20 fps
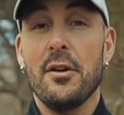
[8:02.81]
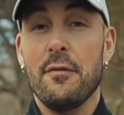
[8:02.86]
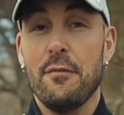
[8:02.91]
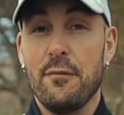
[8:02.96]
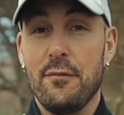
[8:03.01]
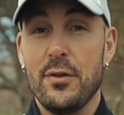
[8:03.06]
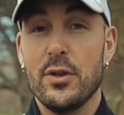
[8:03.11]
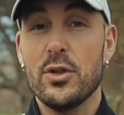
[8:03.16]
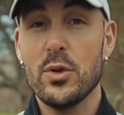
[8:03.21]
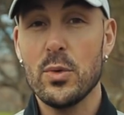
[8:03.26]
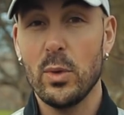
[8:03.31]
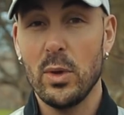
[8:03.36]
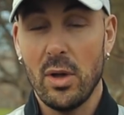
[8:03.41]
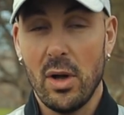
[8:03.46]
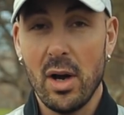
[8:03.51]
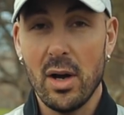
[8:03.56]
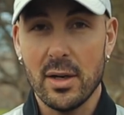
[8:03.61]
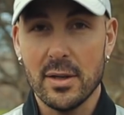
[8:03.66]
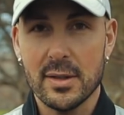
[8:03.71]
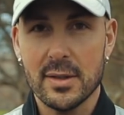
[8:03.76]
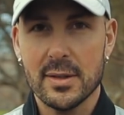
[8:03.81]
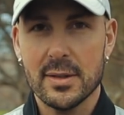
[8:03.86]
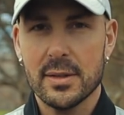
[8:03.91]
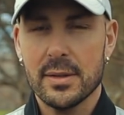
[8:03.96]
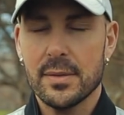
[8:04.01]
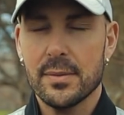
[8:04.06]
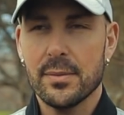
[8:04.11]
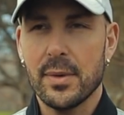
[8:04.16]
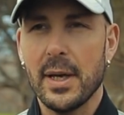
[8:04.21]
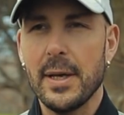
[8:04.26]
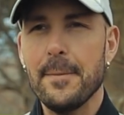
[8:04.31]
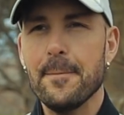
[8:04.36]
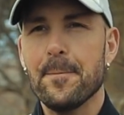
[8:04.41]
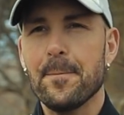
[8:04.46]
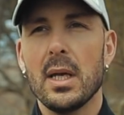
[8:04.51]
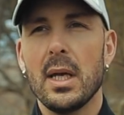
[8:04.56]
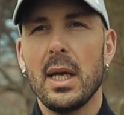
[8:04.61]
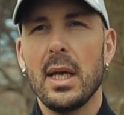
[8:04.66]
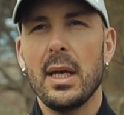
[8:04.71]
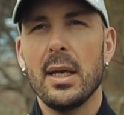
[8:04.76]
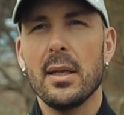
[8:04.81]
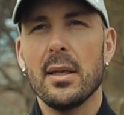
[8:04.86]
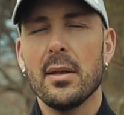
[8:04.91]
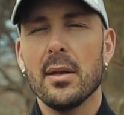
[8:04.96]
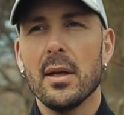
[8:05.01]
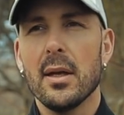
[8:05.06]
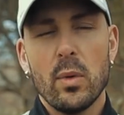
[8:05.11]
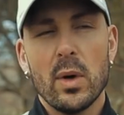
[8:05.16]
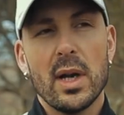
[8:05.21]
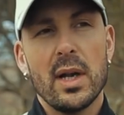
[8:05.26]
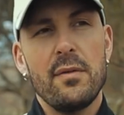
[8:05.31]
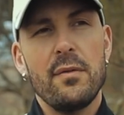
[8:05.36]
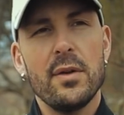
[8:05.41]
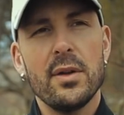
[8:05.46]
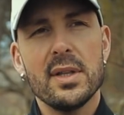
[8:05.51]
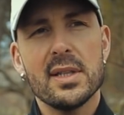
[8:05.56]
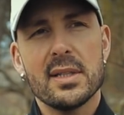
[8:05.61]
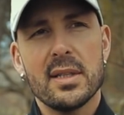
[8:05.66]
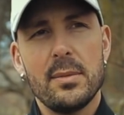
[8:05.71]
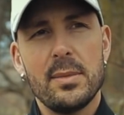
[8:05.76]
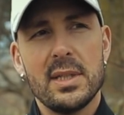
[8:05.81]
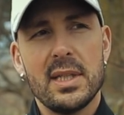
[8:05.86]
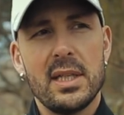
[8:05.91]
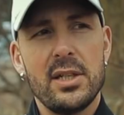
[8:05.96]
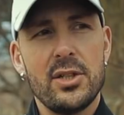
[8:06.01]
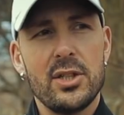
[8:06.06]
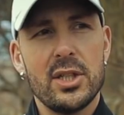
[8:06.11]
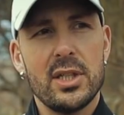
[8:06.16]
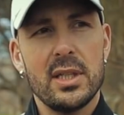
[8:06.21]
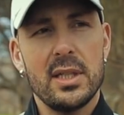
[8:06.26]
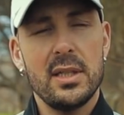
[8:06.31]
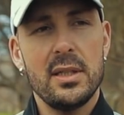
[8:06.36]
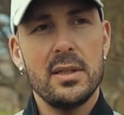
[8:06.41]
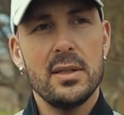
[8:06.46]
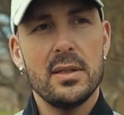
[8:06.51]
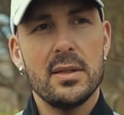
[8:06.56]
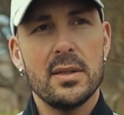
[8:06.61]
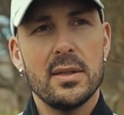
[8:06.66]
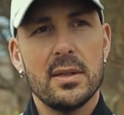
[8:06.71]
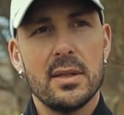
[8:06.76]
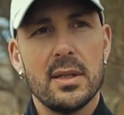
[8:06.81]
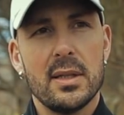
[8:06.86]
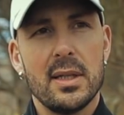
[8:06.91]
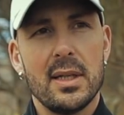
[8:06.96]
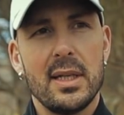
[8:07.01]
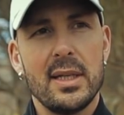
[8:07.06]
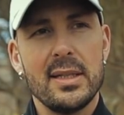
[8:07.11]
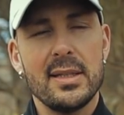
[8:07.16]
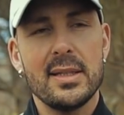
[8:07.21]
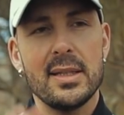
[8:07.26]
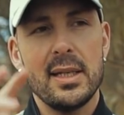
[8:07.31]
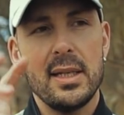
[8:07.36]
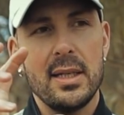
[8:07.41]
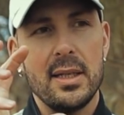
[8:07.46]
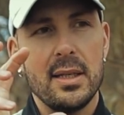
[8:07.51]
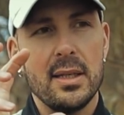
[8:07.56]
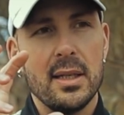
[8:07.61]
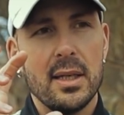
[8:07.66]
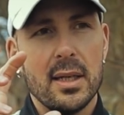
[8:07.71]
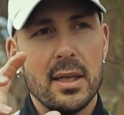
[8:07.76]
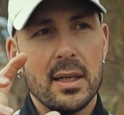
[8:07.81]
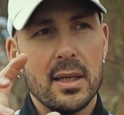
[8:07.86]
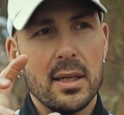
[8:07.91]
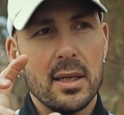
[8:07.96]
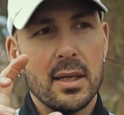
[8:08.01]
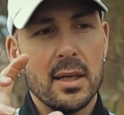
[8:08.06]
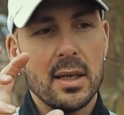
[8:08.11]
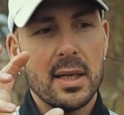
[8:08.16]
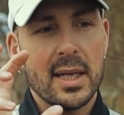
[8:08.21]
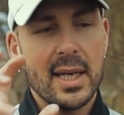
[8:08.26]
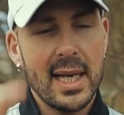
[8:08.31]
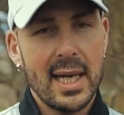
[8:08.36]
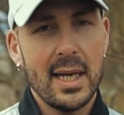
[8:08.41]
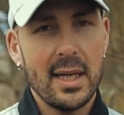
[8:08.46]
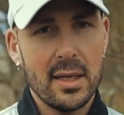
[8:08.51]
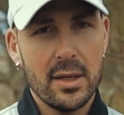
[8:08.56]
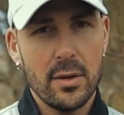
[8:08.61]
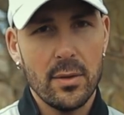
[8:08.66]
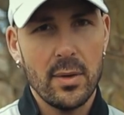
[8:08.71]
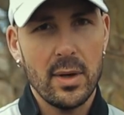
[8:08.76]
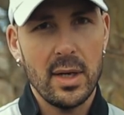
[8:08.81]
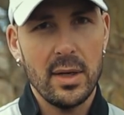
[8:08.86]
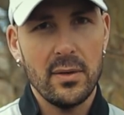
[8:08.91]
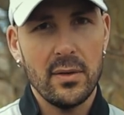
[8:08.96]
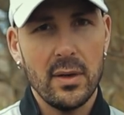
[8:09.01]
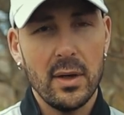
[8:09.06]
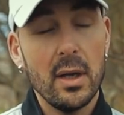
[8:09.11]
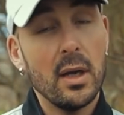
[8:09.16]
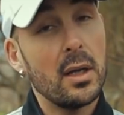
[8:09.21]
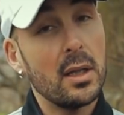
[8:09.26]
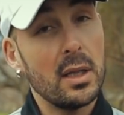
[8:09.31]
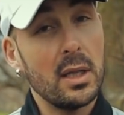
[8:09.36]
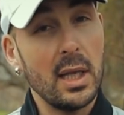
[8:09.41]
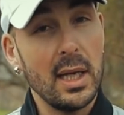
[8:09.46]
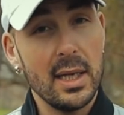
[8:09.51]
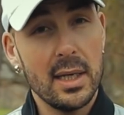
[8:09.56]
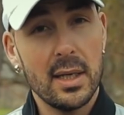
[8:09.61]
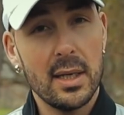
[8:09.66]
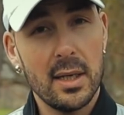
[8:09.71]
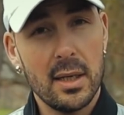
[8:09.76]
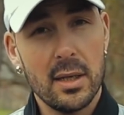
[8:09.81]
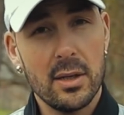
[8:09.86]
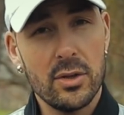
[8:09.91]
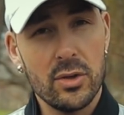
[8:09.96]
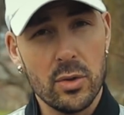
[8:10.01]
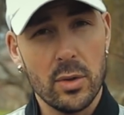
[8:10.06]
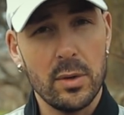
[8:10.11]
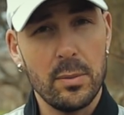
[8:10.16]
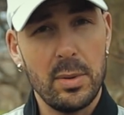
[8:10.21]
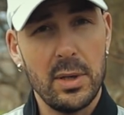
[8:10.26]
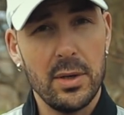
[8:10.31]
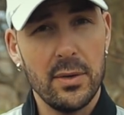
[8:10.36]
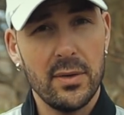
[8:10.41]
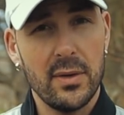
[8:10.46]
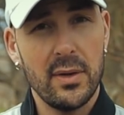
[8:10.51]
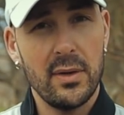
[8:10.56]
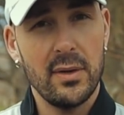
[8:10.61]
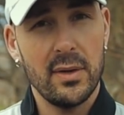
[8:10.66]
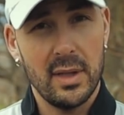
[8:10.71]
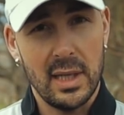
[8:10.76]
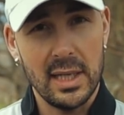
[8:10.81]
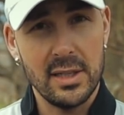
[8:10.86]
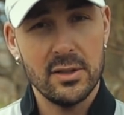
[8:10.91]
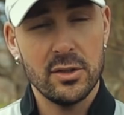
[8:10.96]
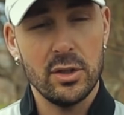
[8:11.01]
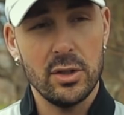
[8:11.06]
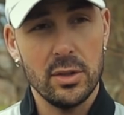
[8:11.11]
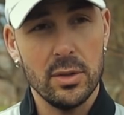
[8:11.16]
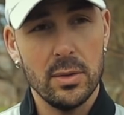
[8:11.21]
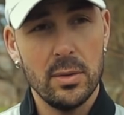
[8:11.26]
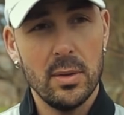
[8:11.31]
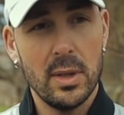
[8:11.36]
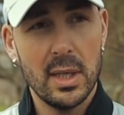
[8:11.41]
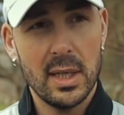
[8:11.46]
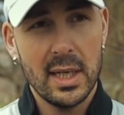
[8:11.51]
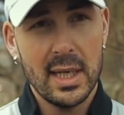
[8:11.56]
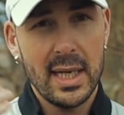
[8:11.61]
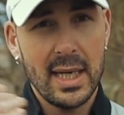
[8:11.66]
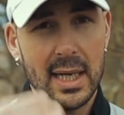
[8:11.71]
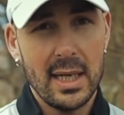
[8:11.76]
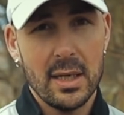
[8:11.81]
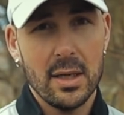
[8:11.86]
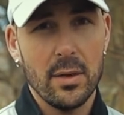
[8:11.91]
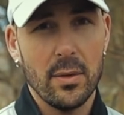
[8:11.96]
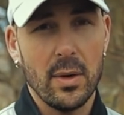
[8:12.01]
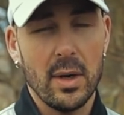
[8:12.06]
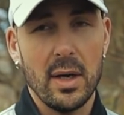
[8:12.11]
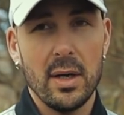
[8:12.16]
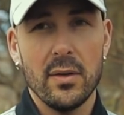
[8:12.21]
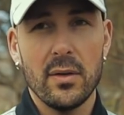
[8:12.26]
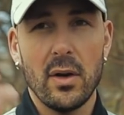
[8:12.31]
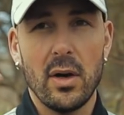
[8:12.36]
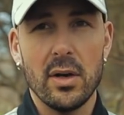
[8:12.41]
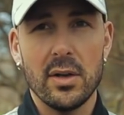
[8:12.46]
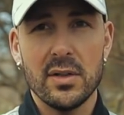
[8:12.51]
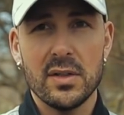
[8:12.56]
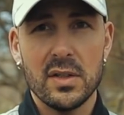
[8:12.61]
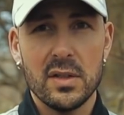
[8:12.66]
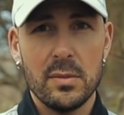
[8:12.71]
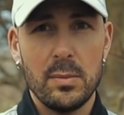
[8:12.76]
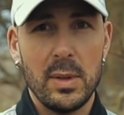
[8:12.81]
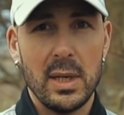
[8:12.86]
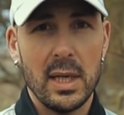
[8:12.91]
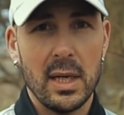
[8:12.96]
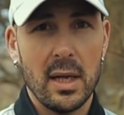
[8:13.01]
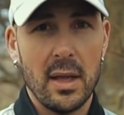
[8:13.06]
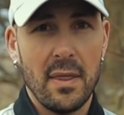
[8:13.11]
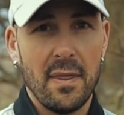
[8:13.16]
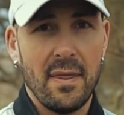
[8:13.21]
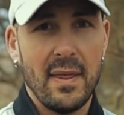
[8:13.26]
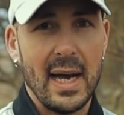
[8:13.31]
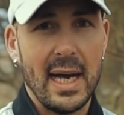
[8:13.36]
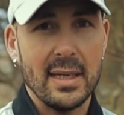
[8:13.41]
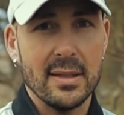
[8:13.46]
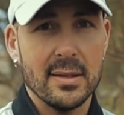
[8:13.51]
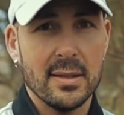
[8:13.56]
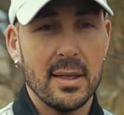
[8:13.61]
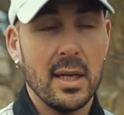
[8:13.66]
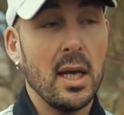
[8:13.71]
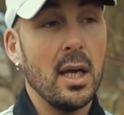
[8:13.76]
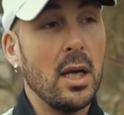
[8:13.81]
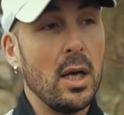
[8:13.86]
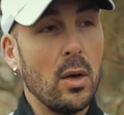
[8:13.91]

visual arts, right? And what I feel this limitation is in categorizing, like Jordan Peterson likes to do, categorize artists as being that.